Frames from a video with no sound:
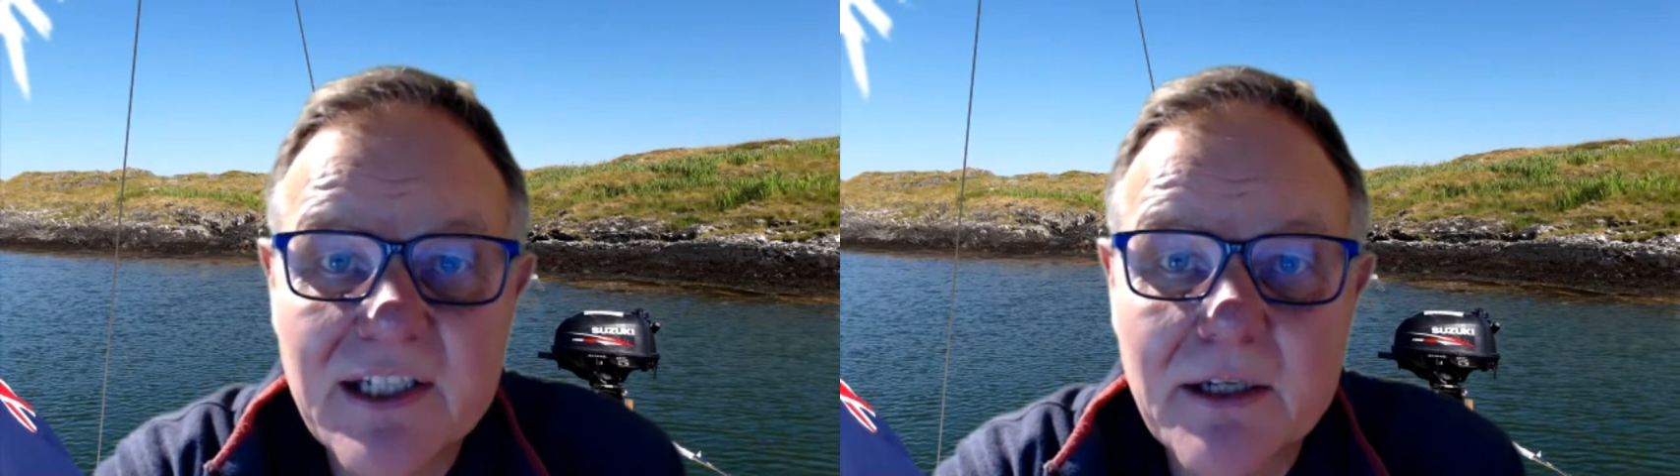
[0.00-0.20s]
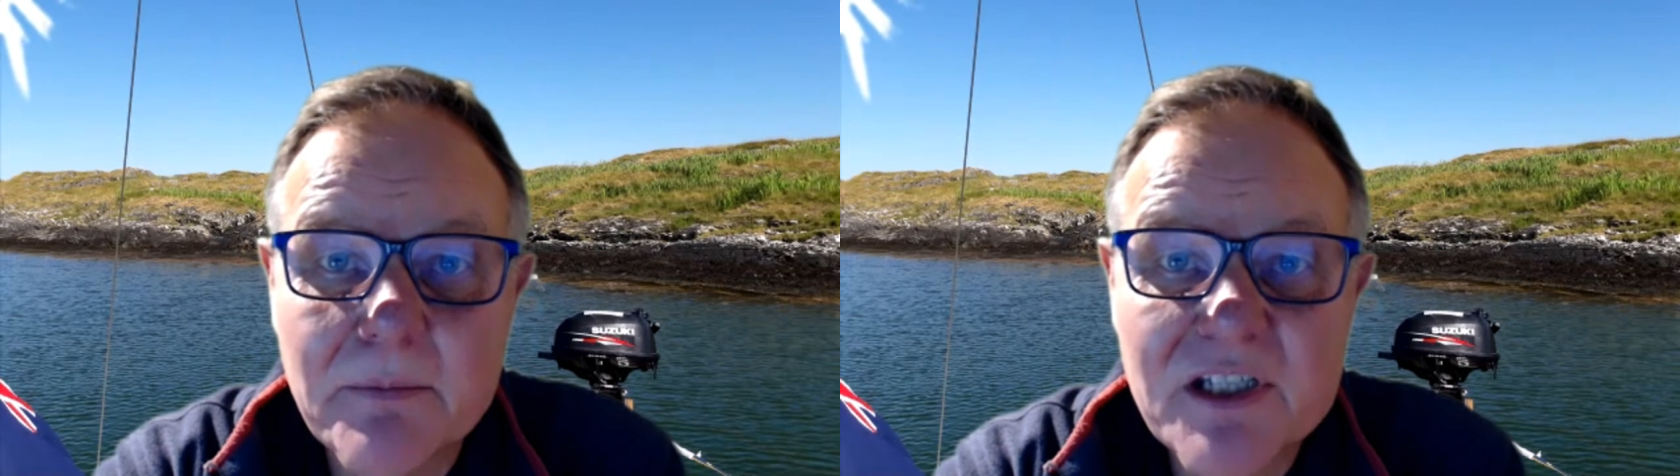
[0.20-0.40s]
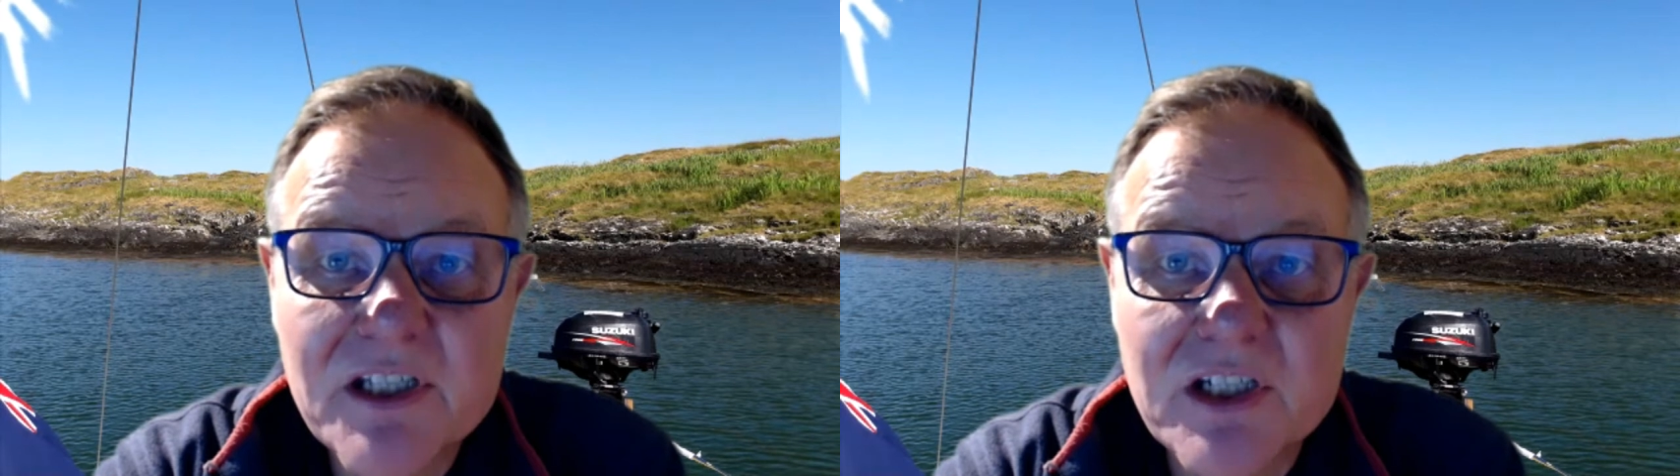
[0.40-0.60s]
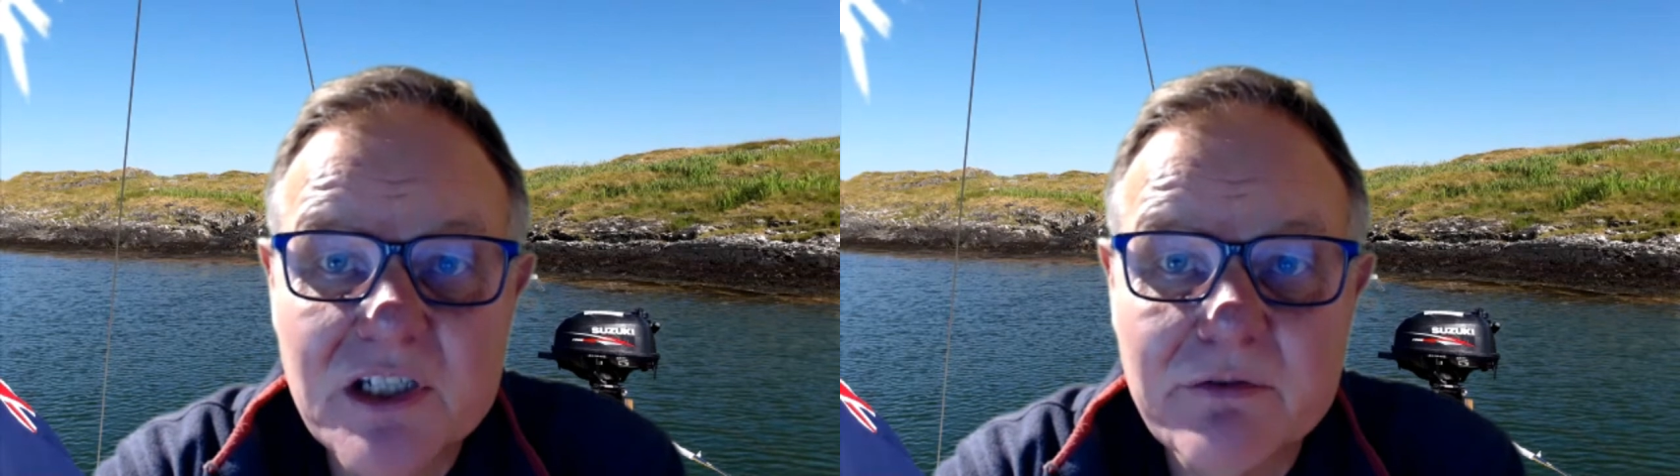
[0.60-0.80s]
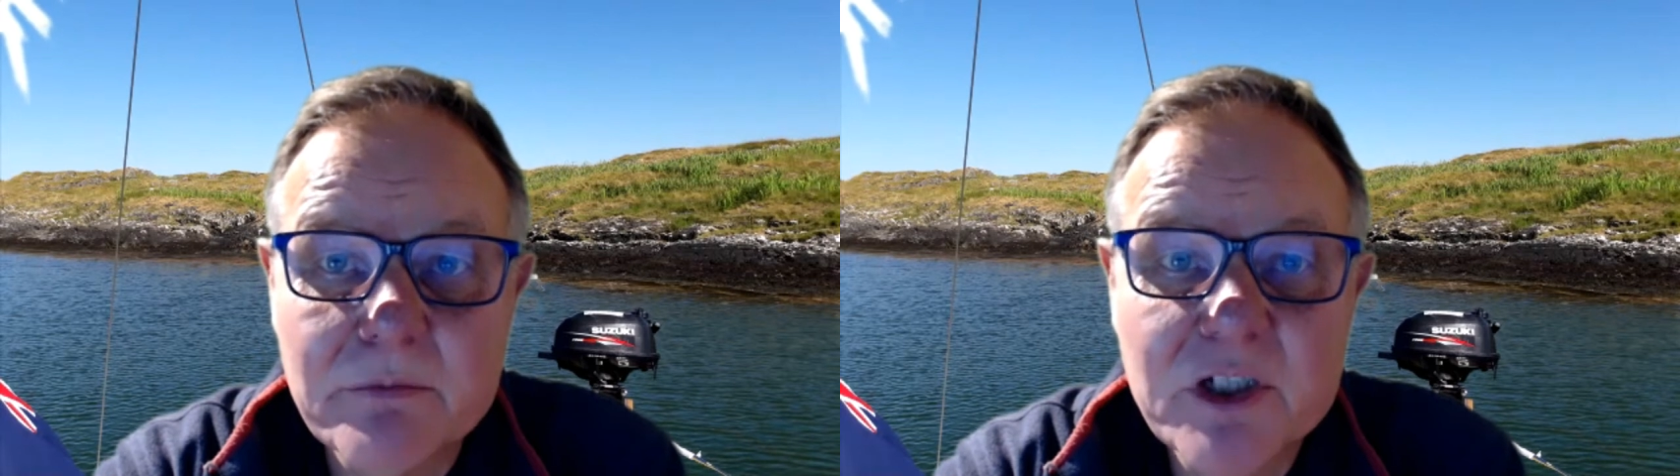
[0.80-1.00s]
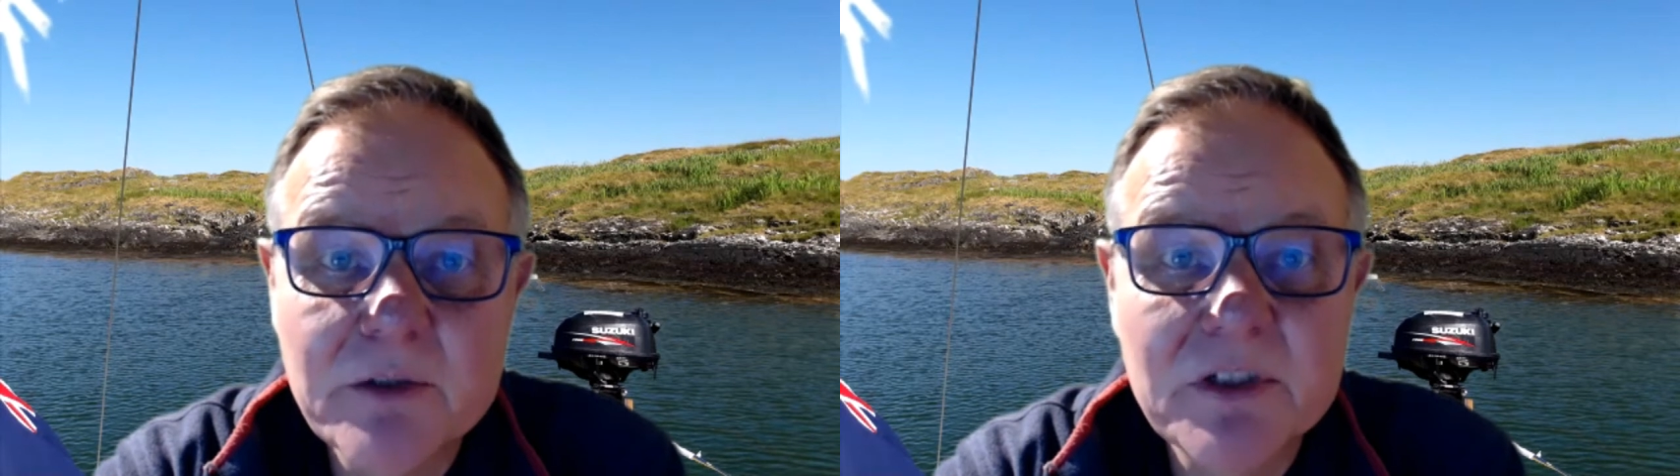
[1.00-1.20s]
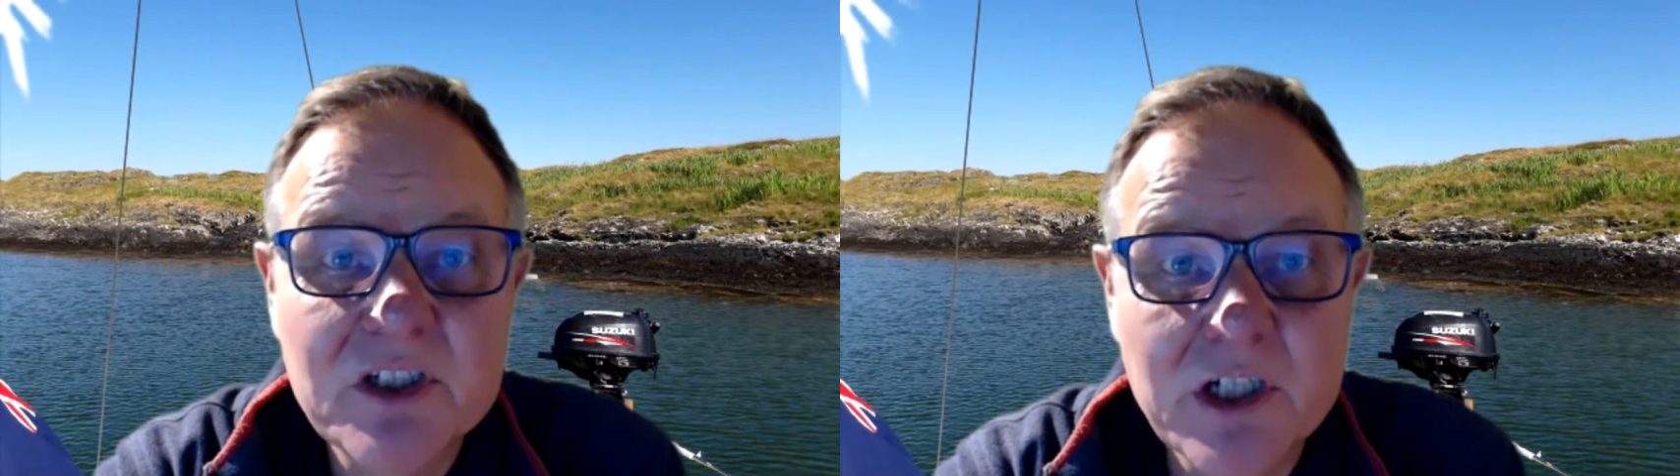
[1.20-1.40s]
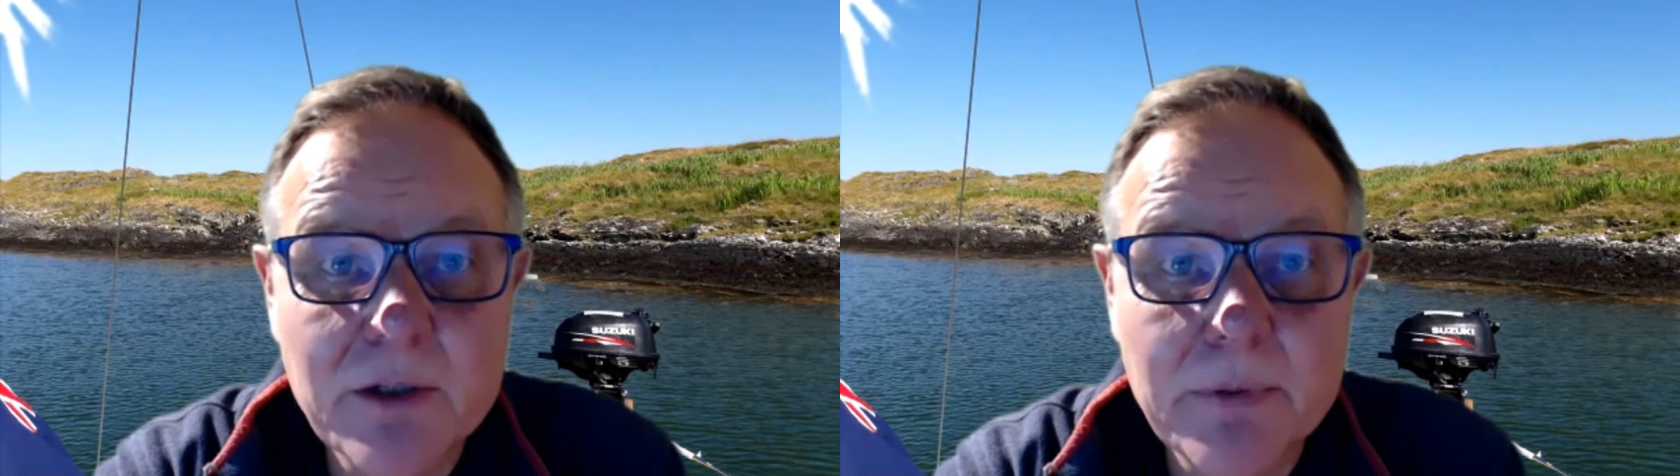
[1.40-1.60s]
get messages from ship to
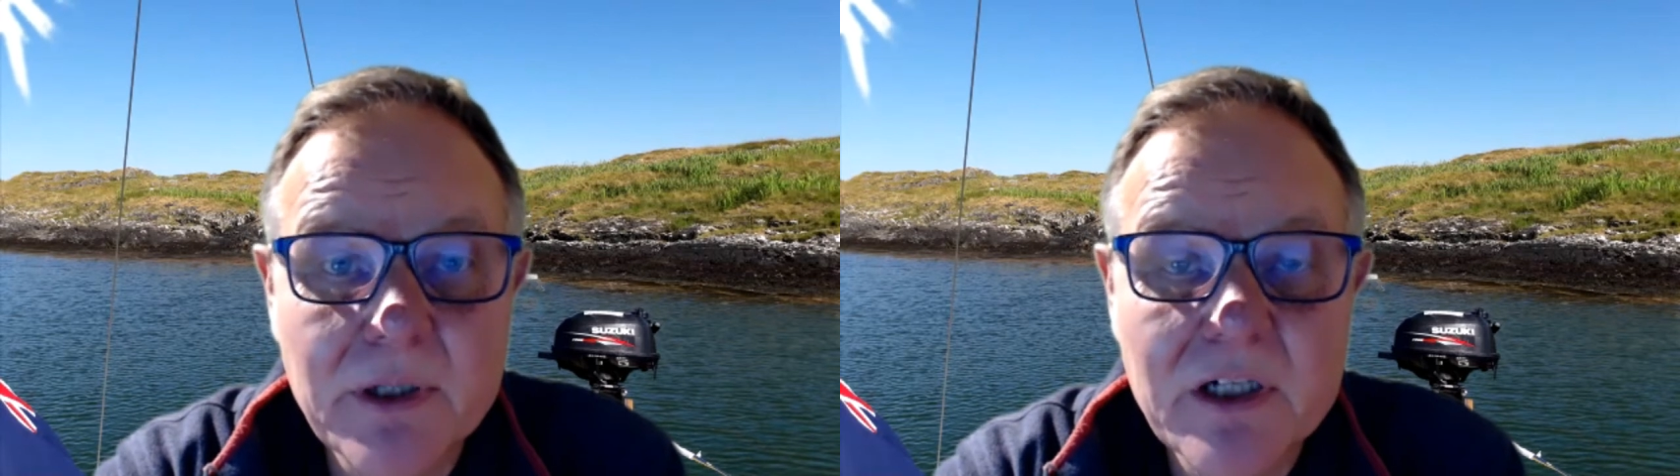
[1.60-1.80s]
ship